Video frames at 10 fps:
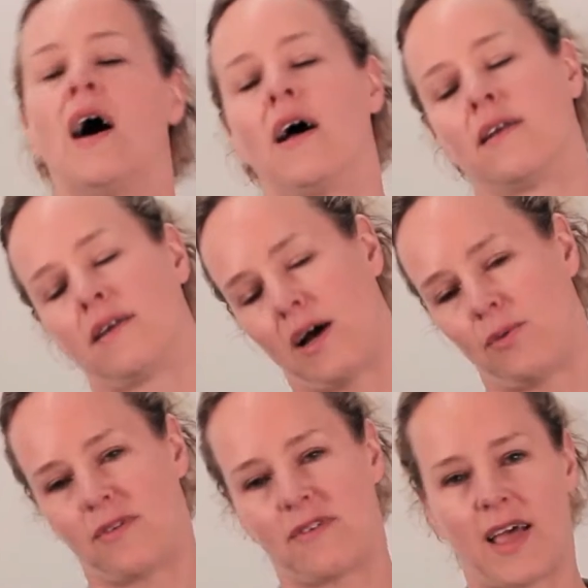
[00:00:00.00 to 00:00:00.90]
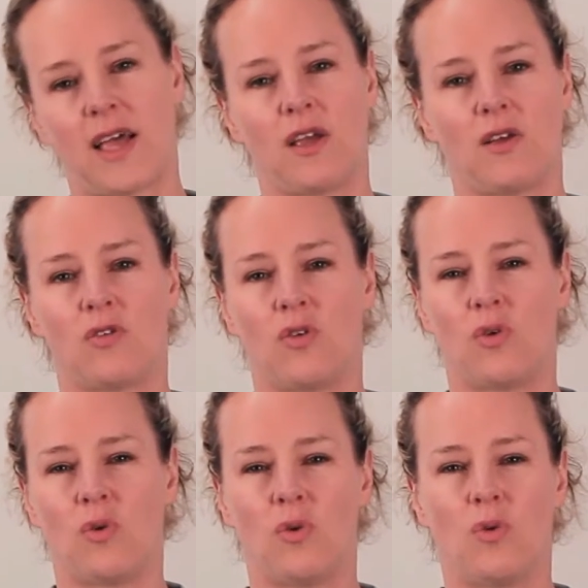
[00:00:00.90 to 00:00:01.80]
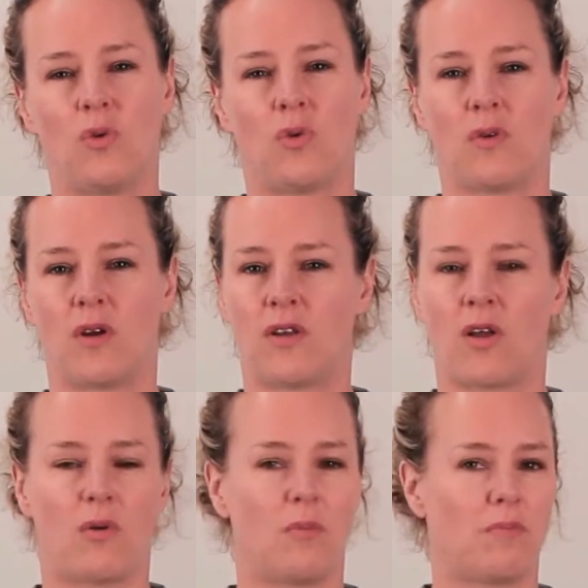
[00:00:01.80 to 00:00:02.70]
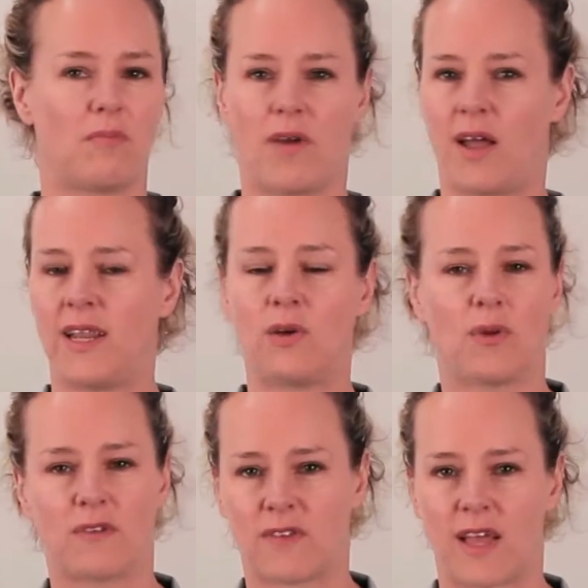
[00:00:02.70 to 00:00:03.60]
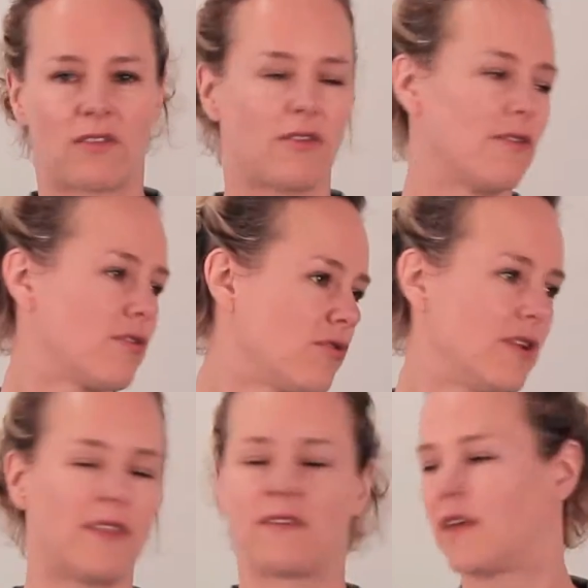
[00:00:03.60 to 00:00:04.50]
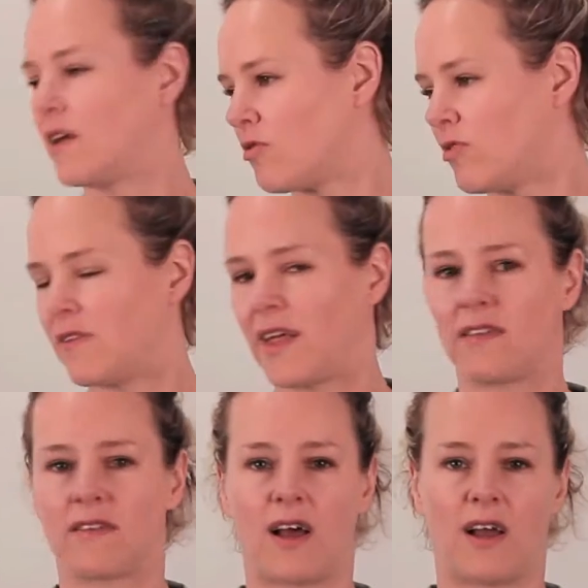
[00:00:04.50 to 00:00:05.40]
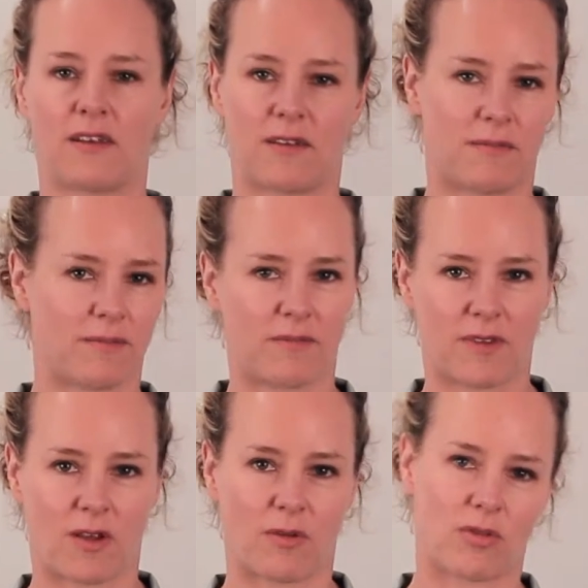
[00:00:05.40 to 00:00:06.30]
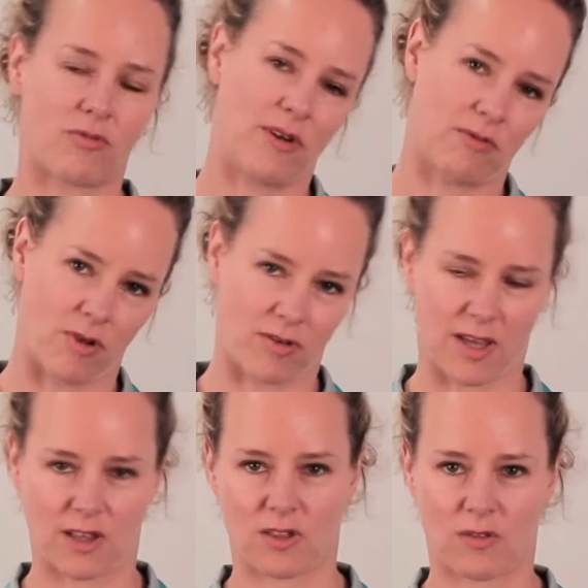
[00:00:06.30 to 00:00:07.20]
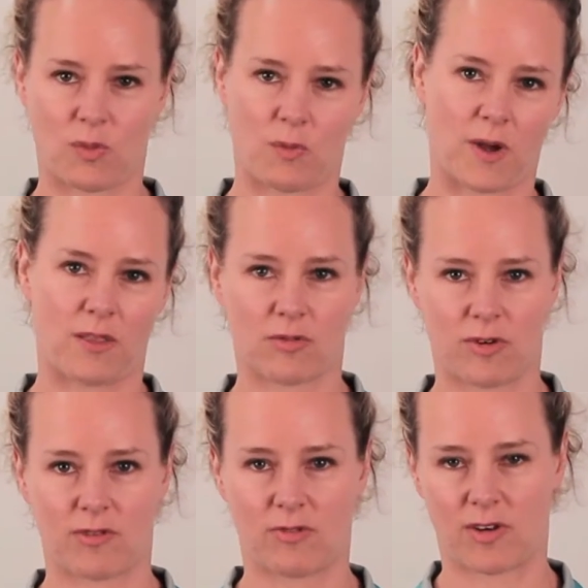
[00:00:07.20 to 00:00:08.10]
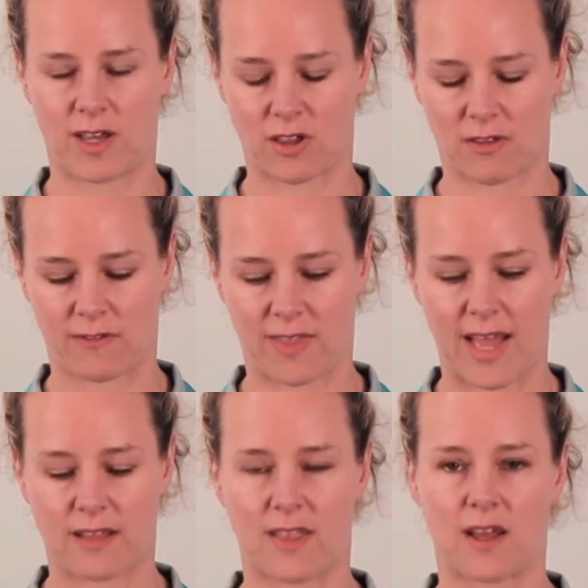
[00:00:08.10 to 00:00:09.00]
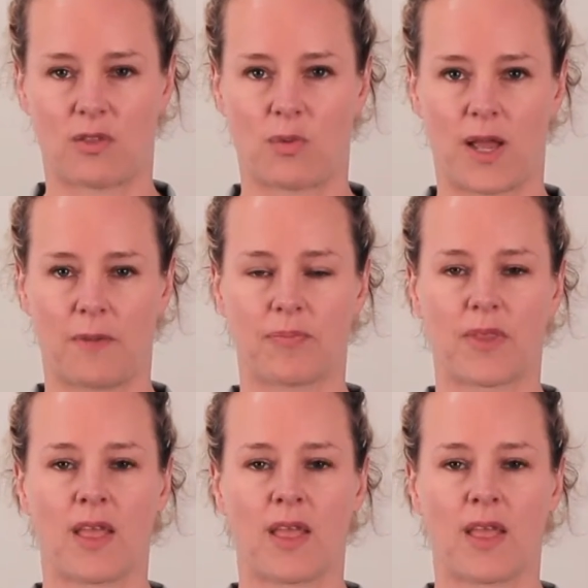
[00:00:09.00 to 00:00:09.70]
And I would say do, an equal set, sort of 3 this side, 3 that side, and 3 rotations one way and 3 rotations of the head the other way.